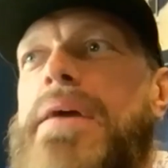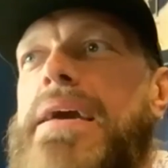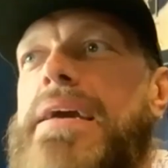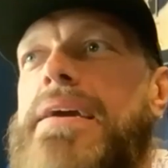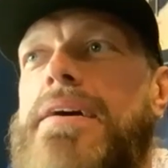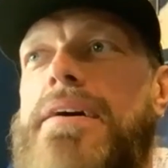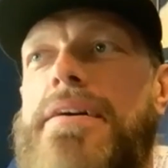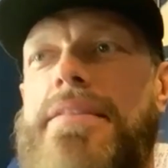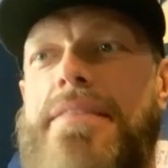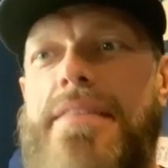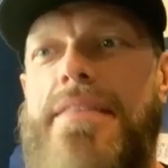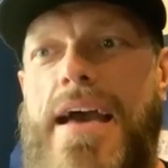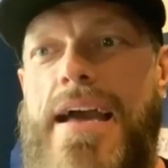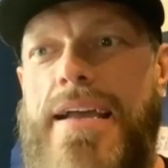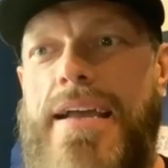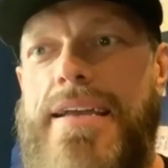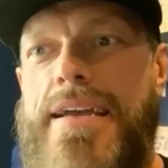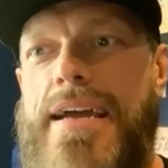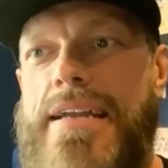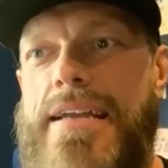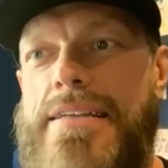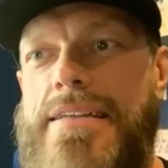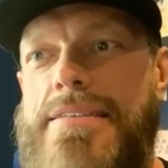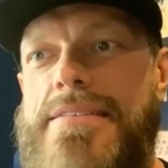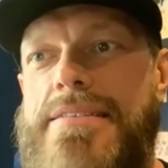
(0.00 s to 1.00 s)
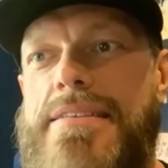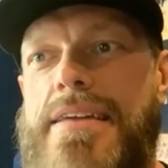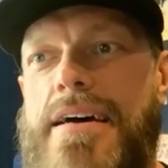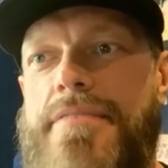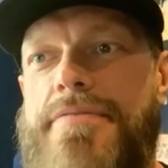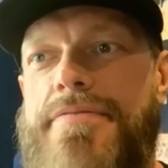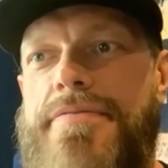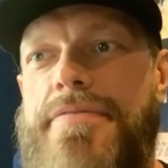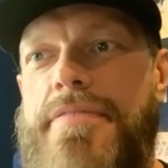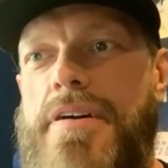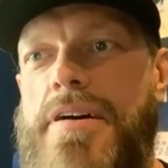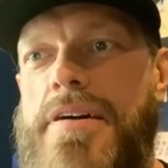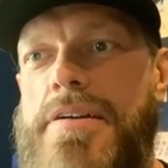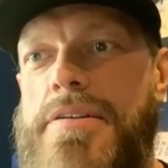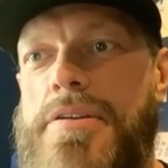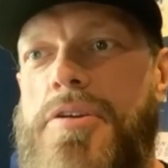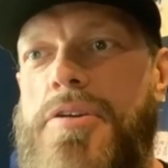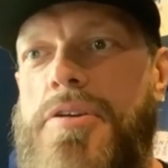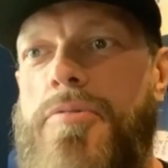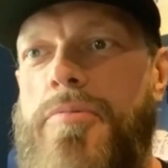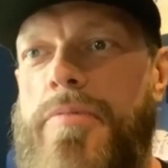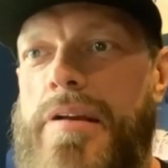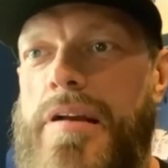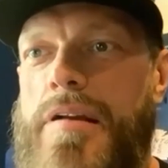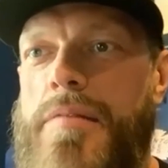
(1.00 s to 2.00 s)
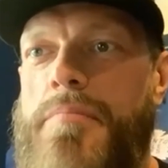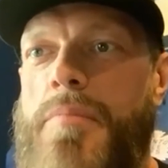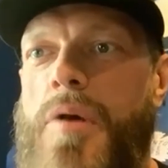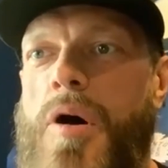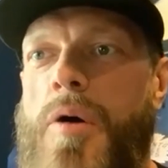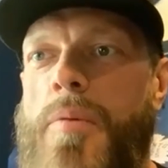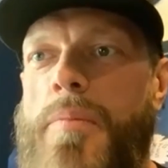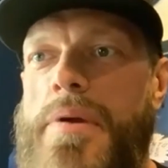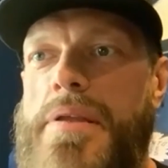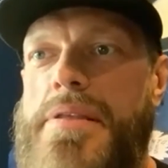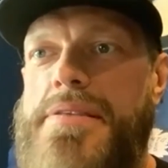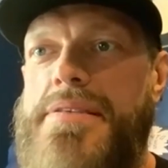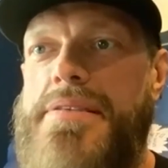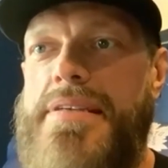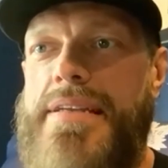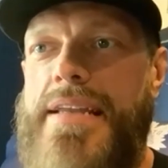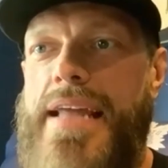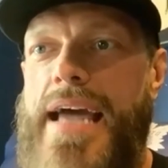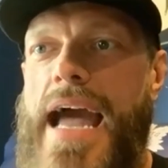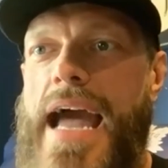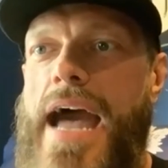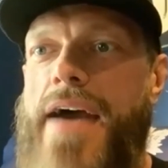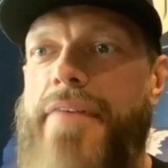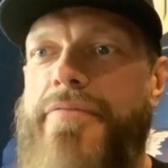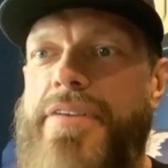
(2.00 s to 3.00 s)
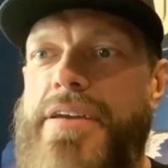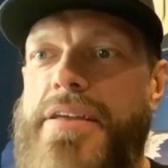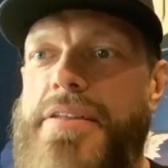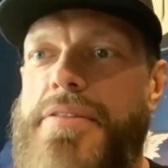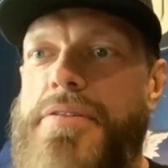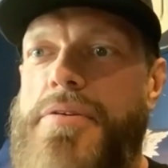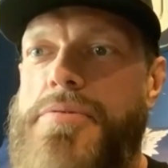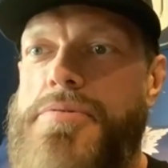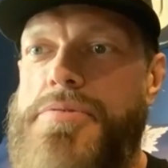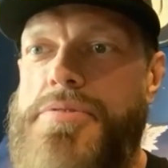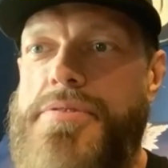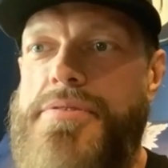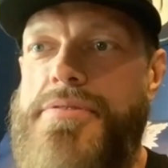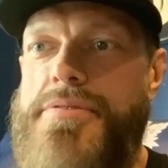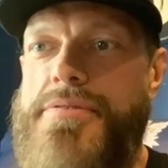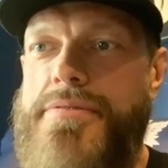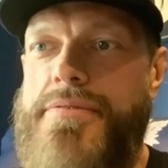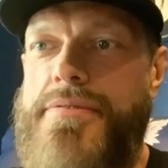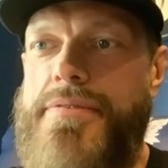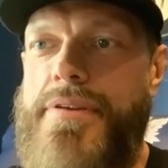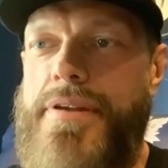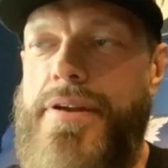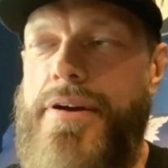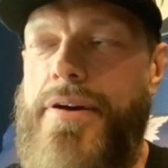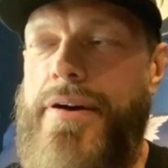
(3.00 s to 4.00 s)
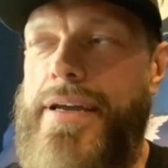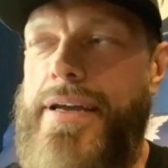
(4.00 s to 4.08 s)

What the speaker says: big on that kind of stuff, on career moments and having those,